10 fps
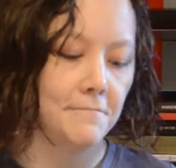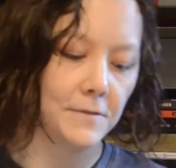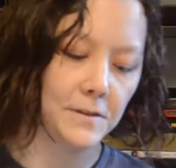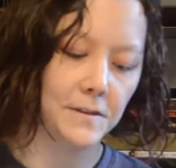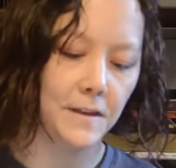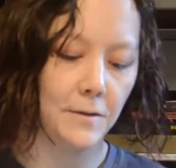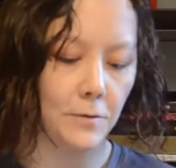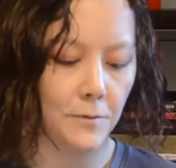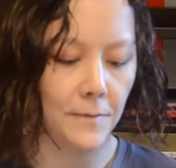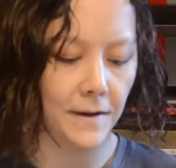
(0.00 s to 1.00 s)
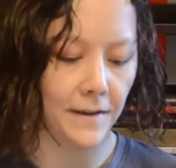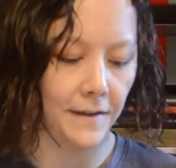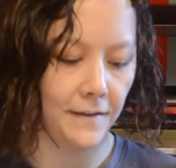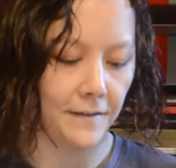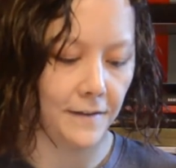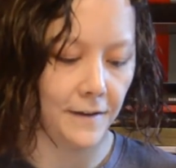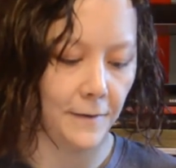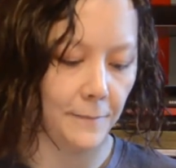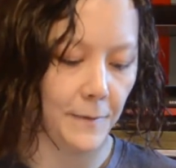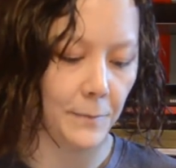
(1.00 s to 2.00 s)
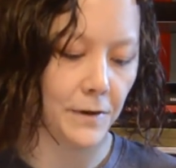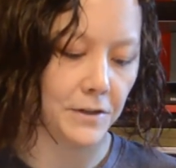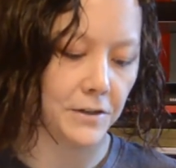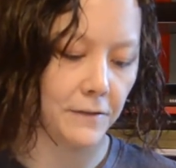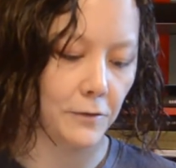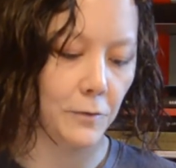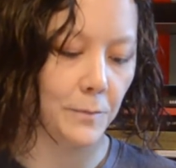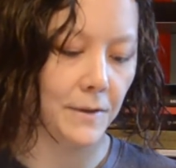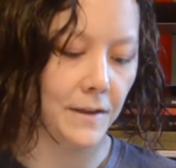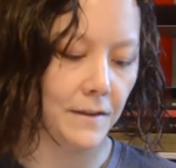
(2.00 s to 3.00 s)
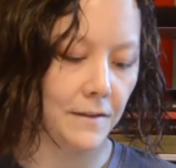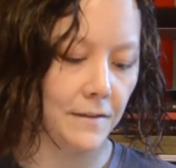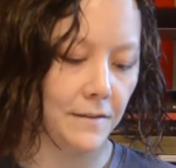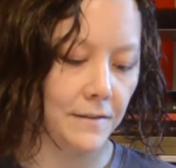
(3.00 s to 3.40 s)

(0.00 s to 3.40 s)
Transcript: see what my impression of it would be